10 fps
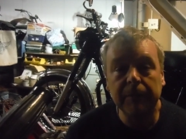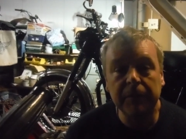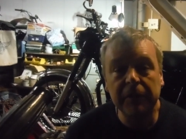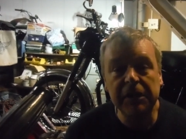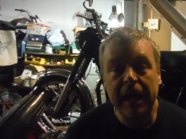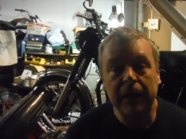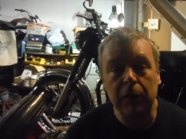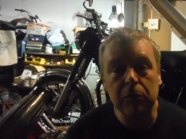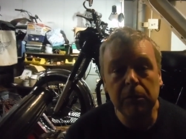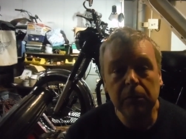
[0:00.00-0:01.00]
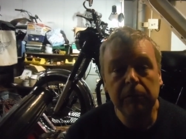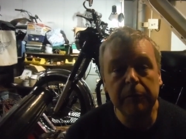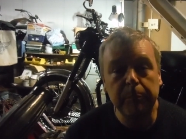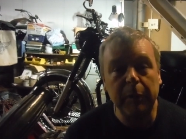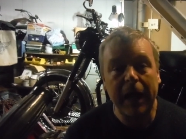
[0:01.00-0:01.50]
the yellow
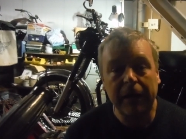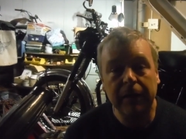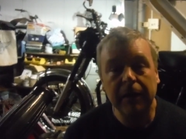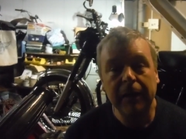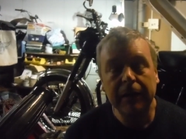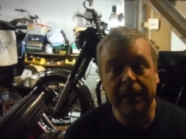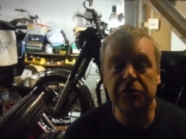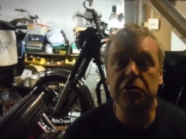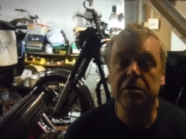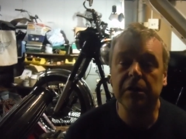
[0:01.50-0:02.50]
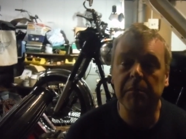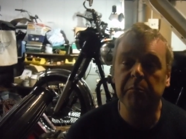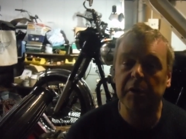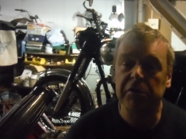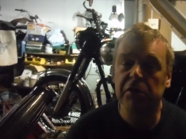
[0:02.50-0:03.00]
with black letters and
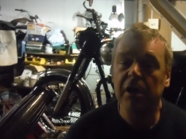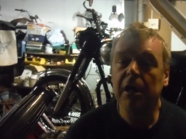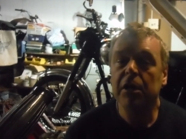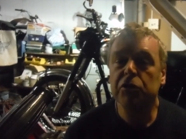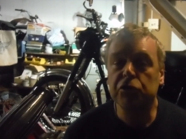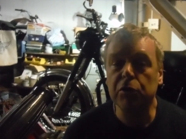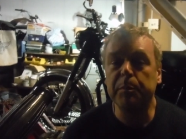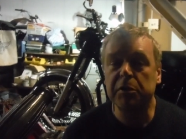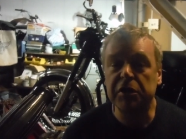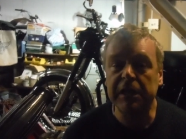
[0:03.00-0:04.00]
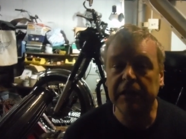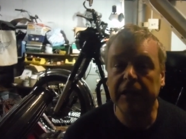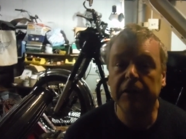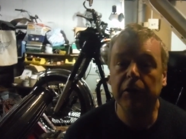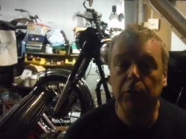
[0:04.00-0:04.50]
numbers
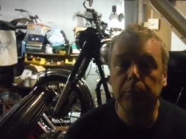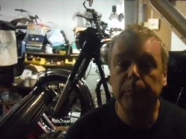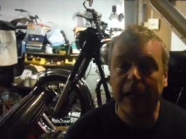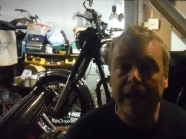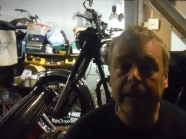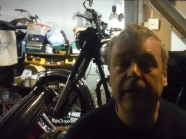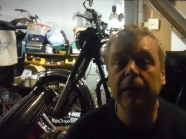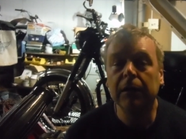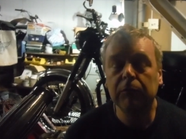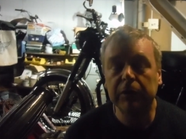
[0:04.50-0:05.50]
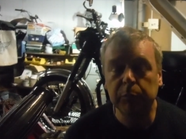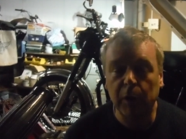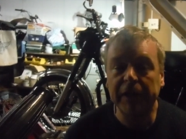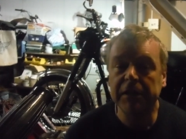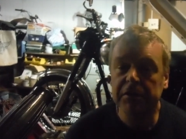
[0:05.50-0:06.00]
superseded the old black with
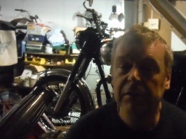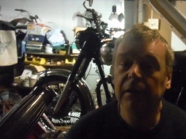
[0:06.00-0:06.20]
white